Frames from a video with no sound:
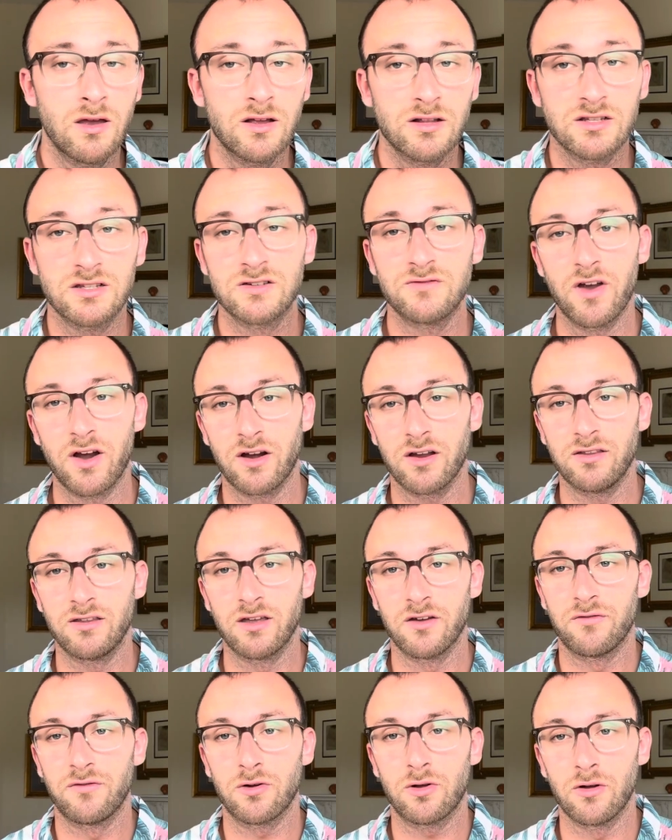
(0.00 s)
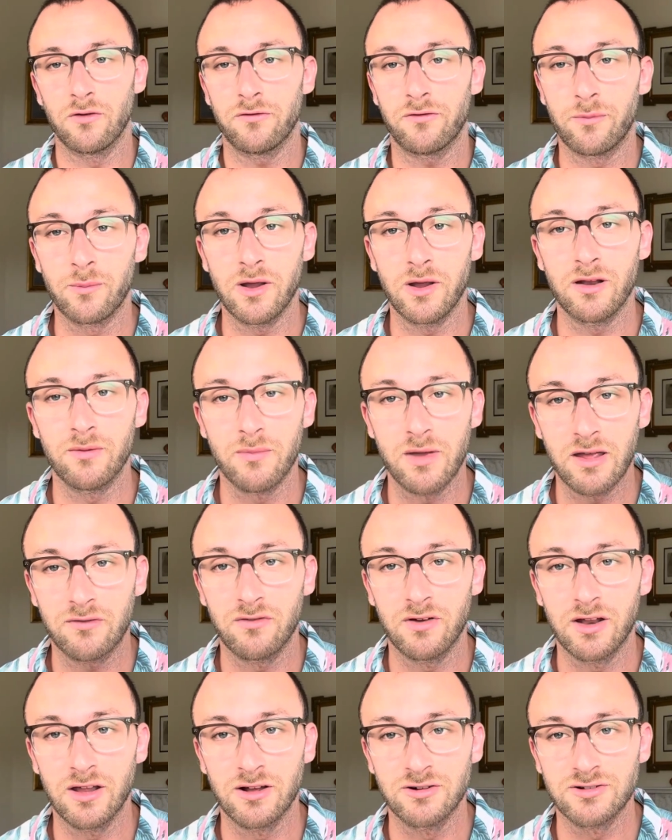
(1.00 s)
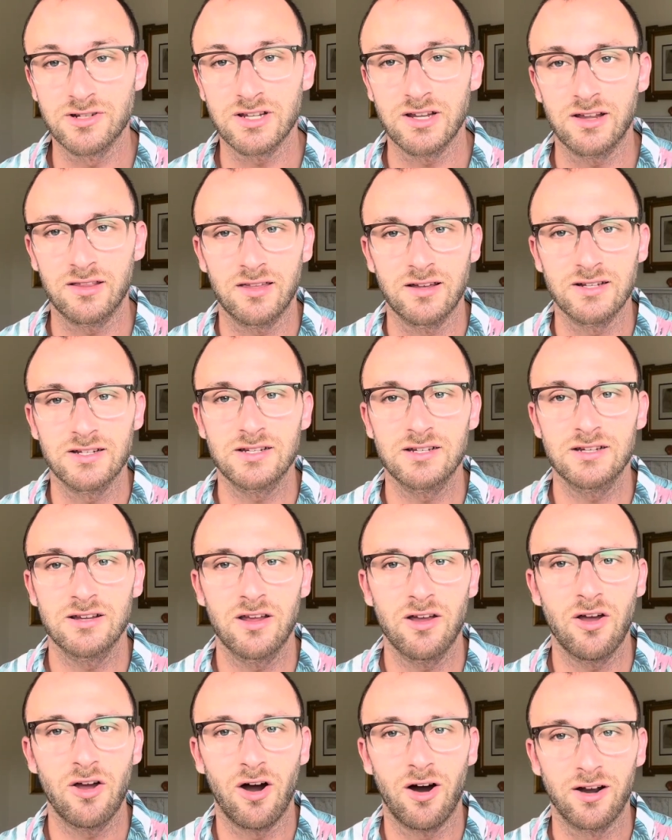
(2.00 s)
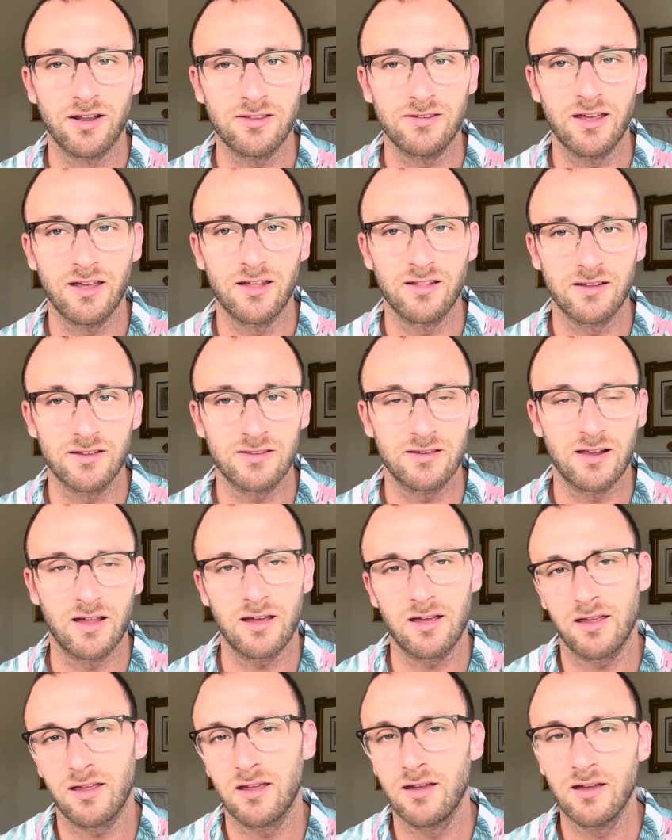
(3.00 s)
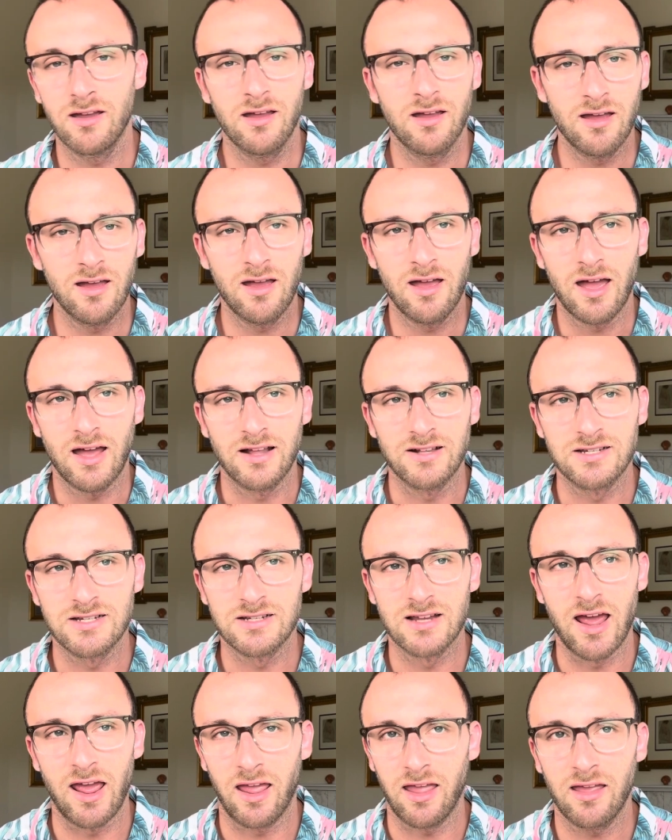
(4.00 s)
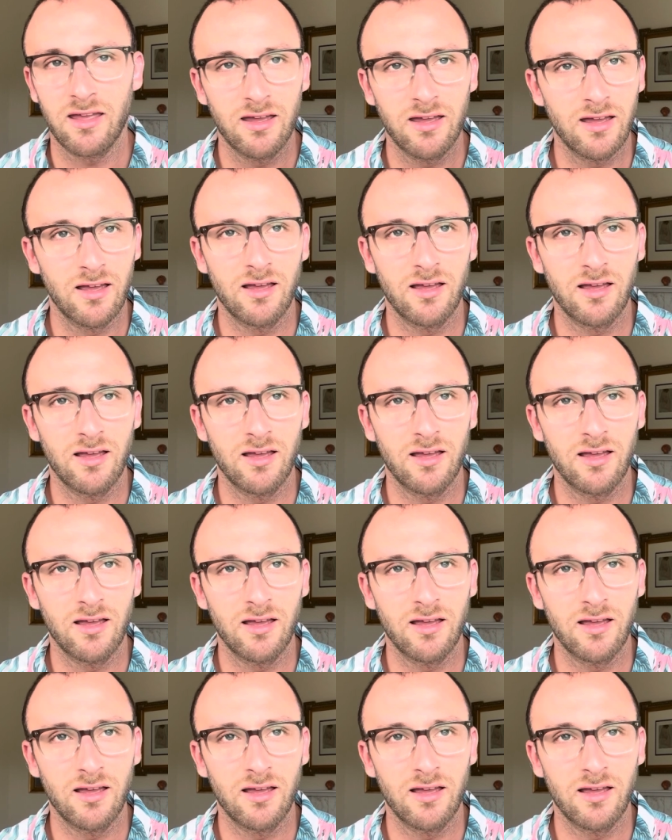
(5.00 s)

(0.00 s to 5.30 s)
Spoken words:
It's very difficult for me to make videos like this on a day like today and say